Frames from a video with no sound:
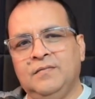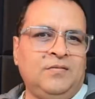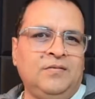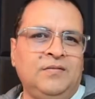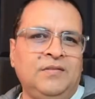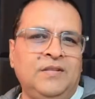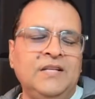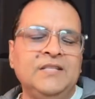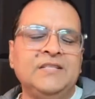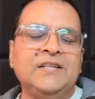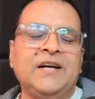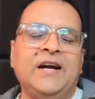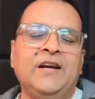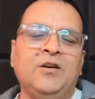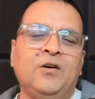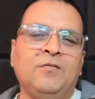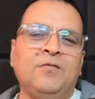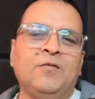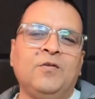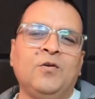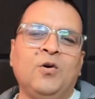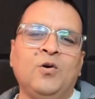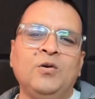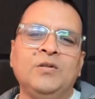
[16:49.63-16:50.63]
This kind
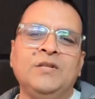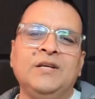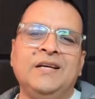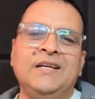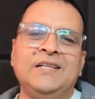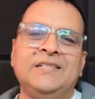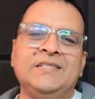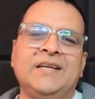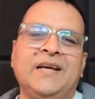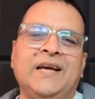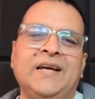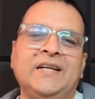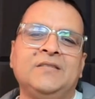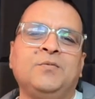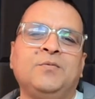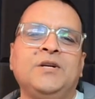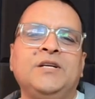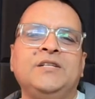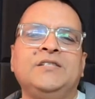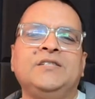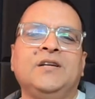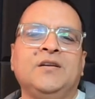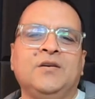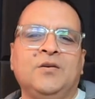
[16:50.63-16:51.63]
of growth is
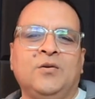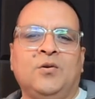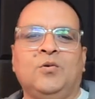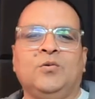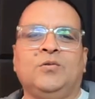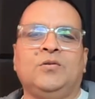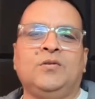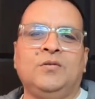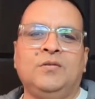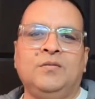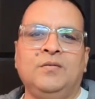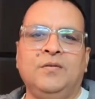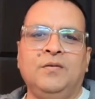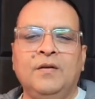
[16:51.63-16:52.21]
exponential growth,